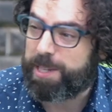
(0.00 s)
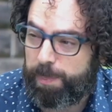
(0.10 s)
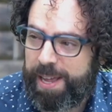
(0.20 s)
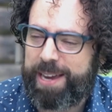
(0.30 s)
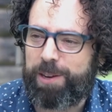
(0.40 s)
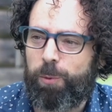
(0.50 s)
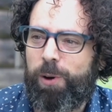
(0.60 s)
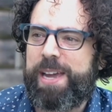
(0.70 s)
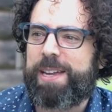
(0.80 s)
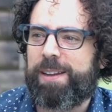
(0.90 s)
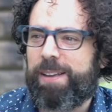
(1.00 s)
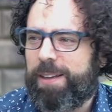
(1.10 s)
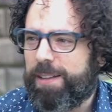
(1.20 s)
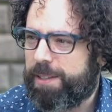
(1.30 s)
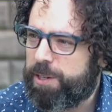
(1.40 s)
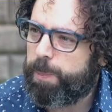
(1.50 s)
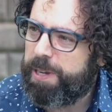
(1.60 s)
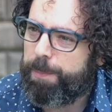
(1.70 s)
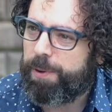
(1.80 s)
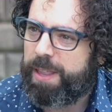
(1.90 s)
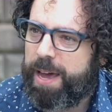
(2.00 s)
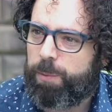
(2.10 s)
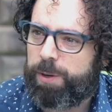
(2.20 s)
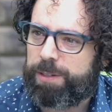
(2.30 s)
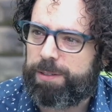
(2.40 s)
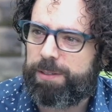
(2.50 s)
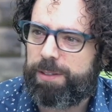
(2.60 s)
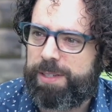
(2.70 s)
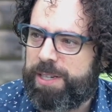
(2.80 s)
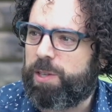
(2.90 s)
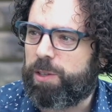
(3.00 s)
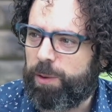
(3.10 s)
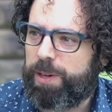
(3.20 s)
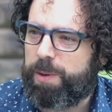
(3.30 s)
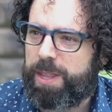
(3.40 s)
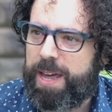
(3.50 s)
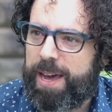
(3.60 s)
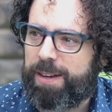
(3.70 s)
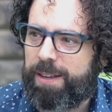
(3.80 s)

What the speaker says: it's black and white. There's people that would disagree with that.